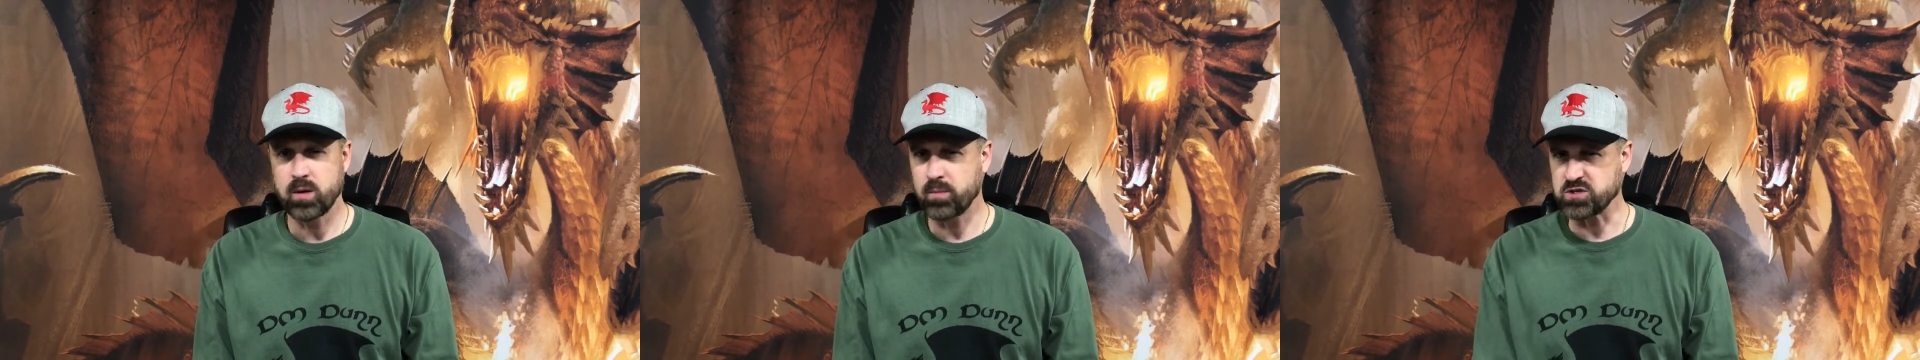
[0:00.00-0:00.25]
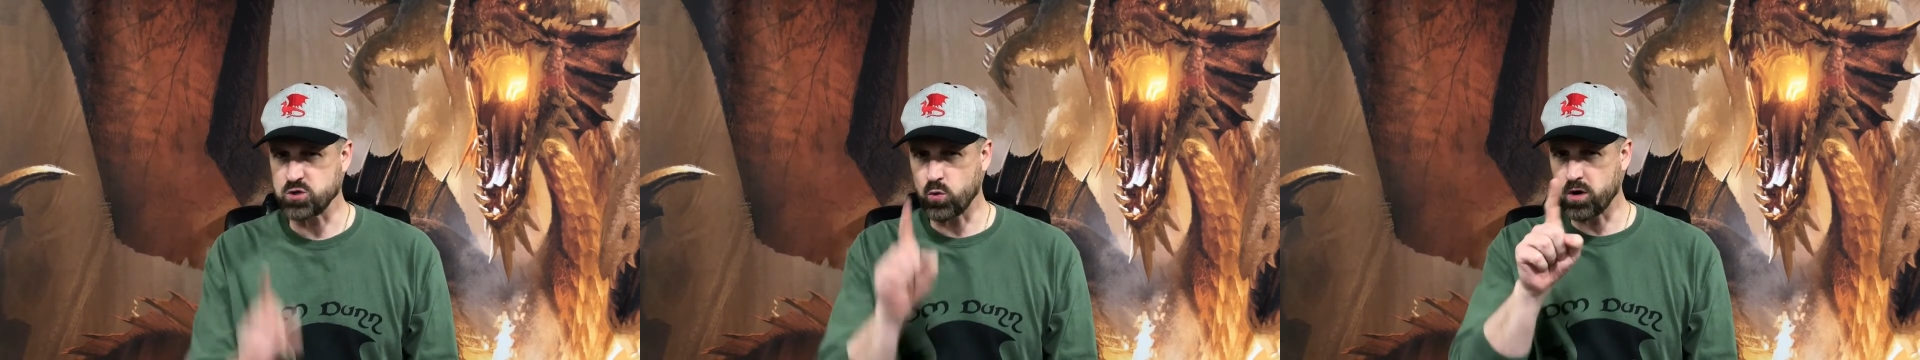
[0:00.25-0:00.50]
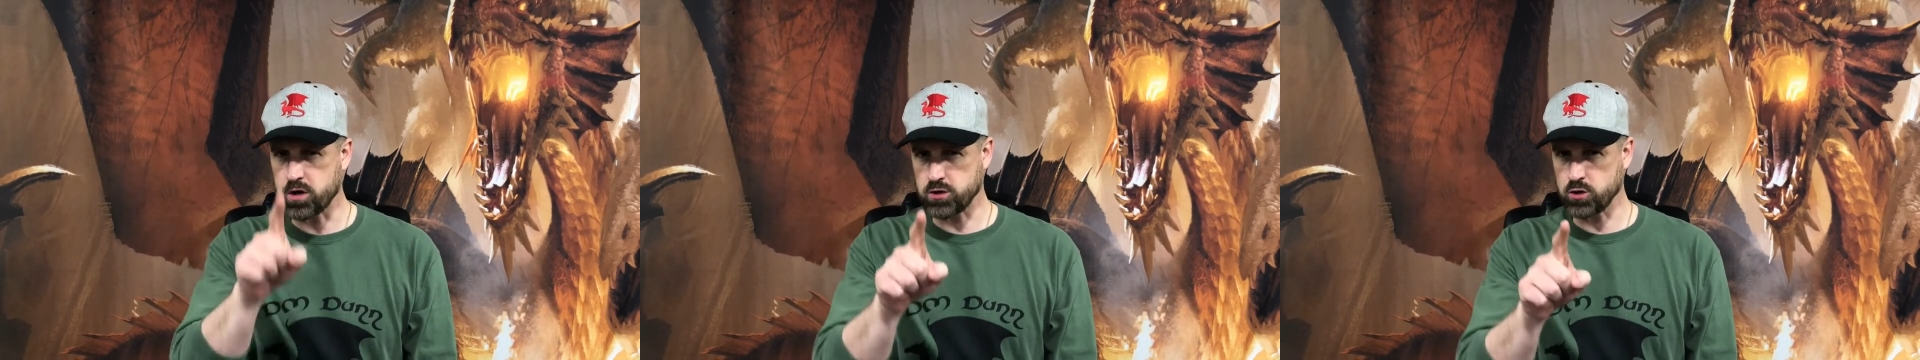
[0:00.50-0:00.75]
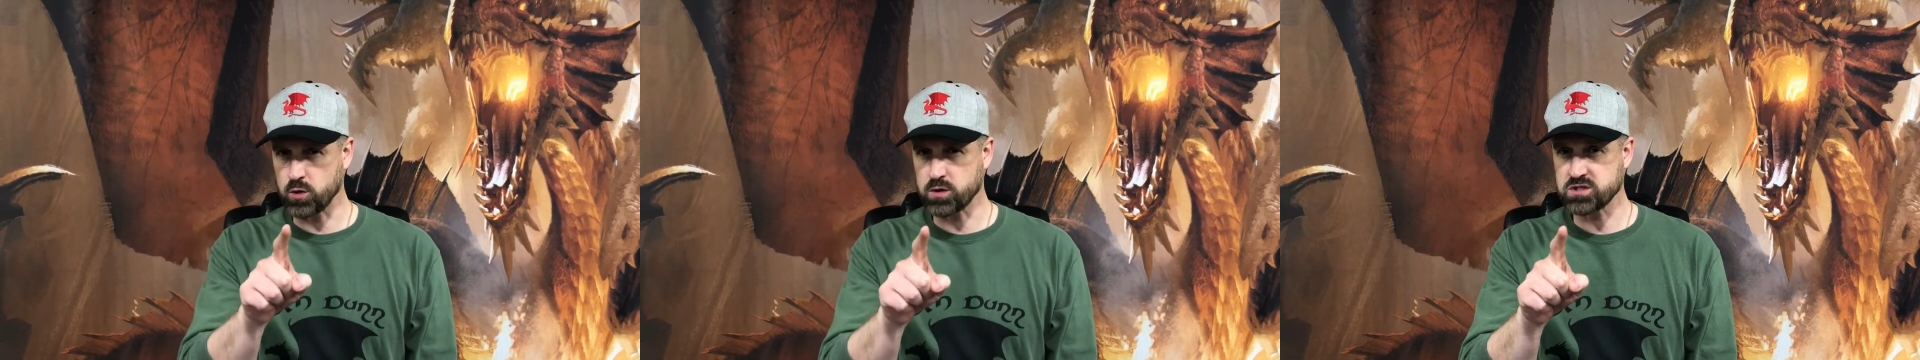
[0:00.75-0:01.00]
but you wanted
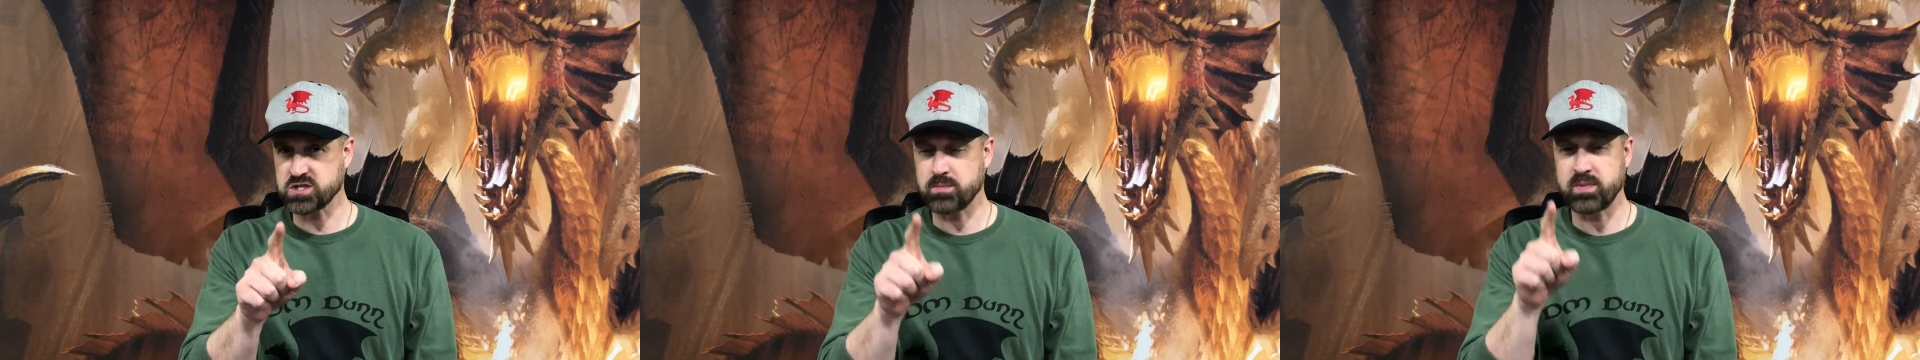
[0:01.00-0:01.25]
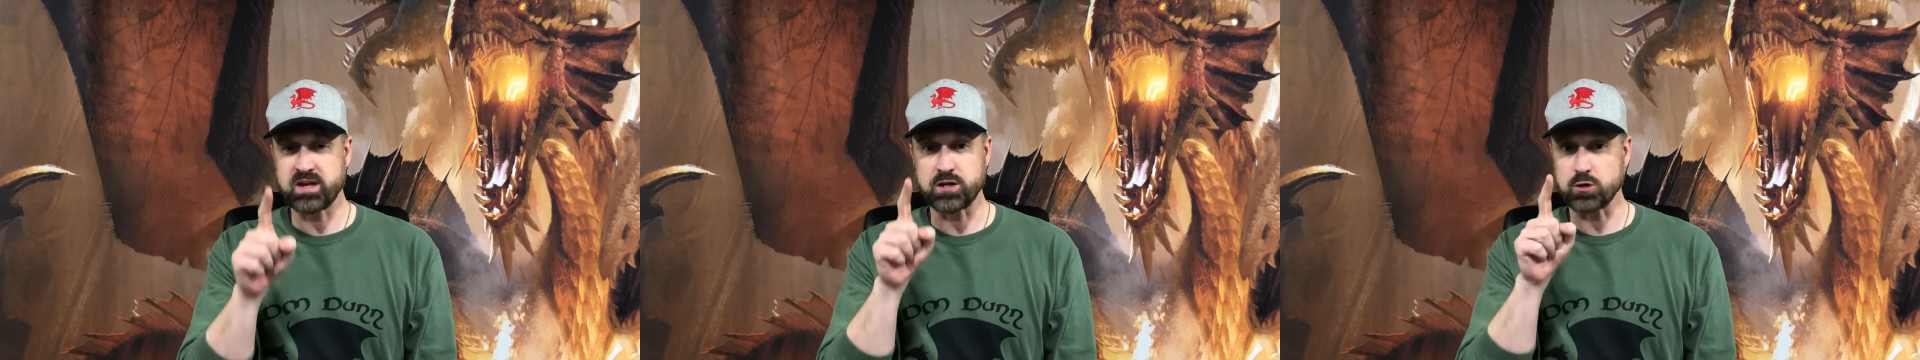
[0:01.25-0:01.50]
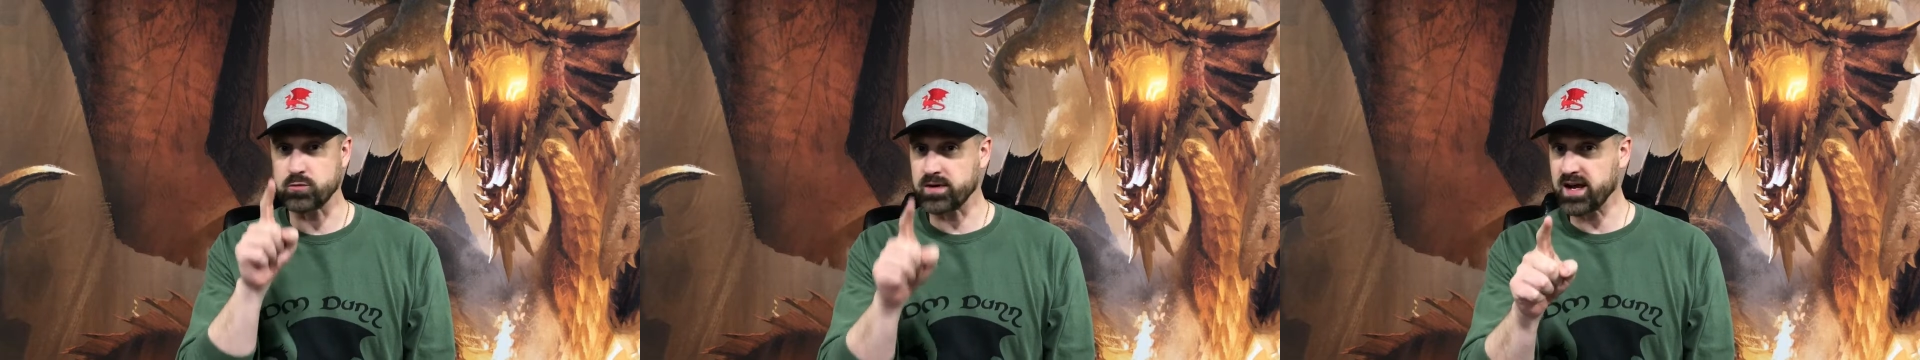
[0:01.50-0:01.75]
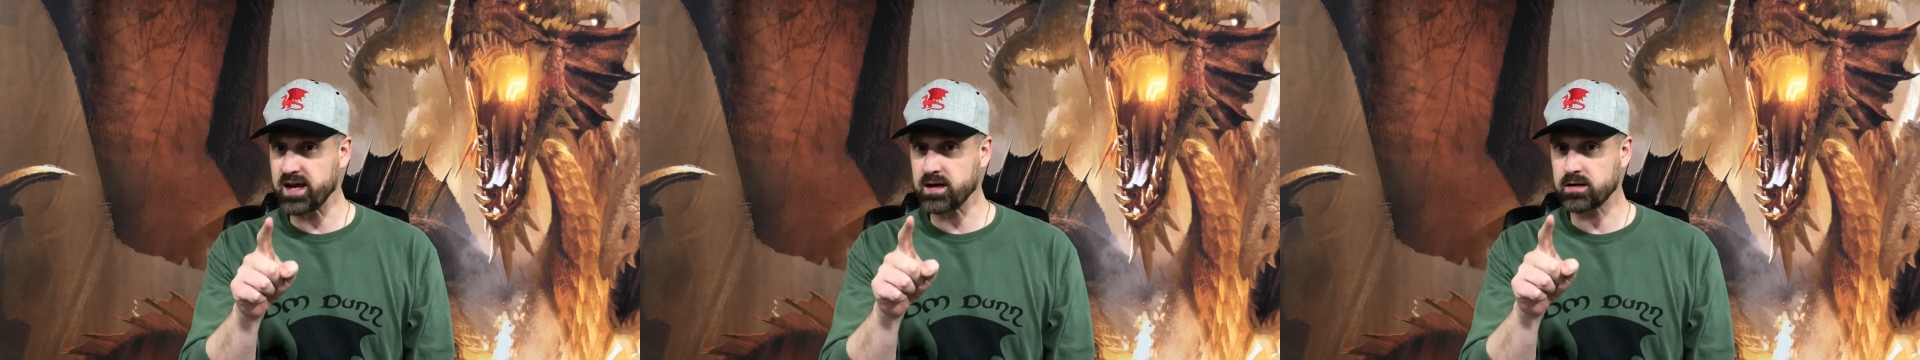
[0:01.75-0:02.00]
yours to be
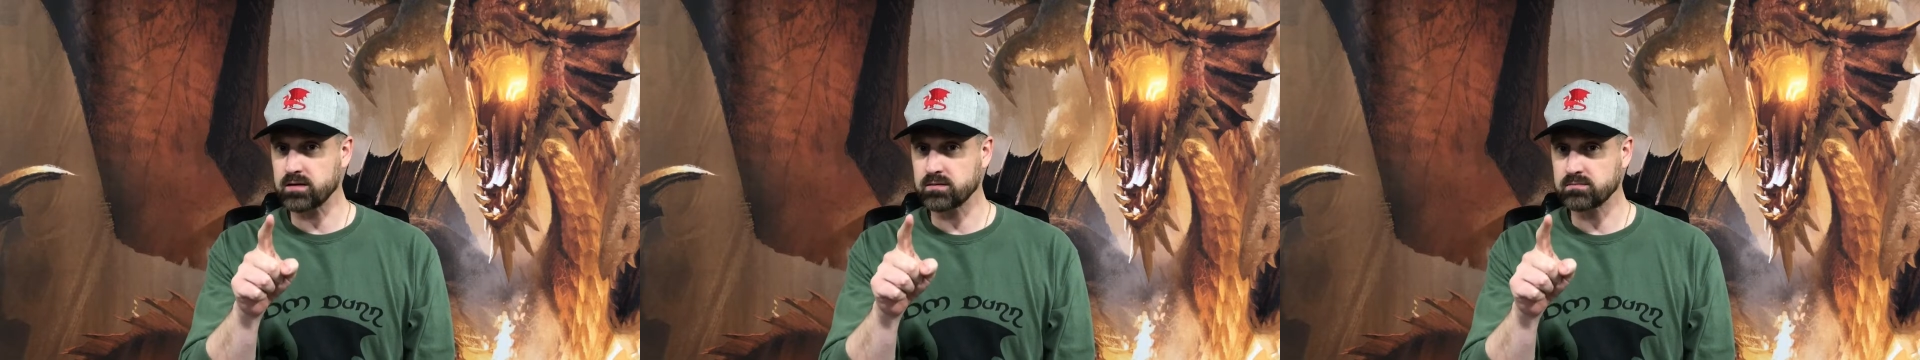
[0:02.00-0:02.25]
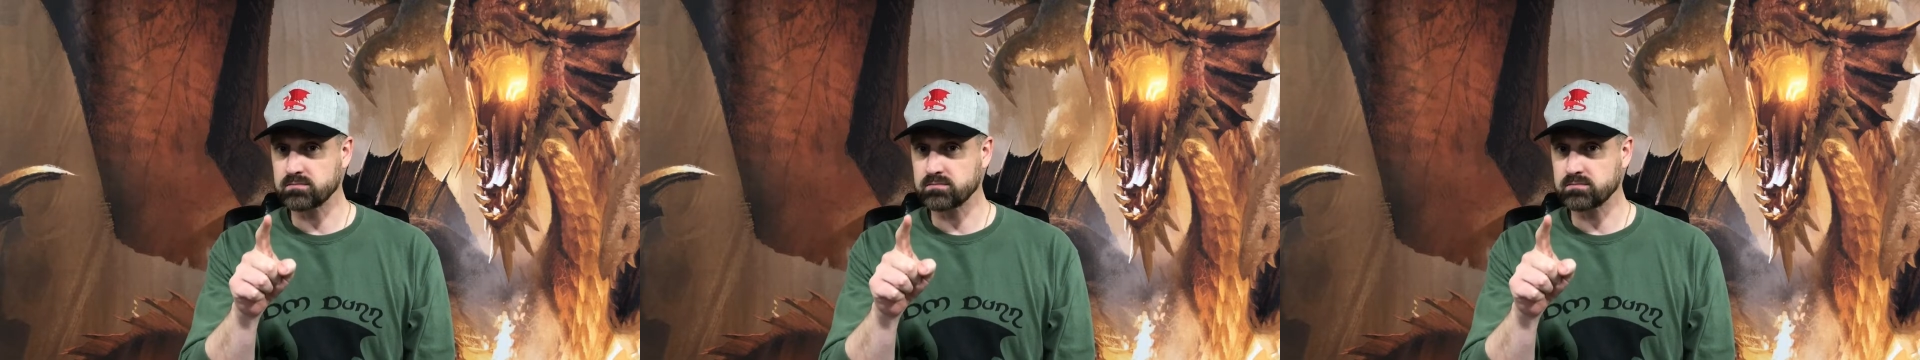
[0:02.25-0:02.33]
unique?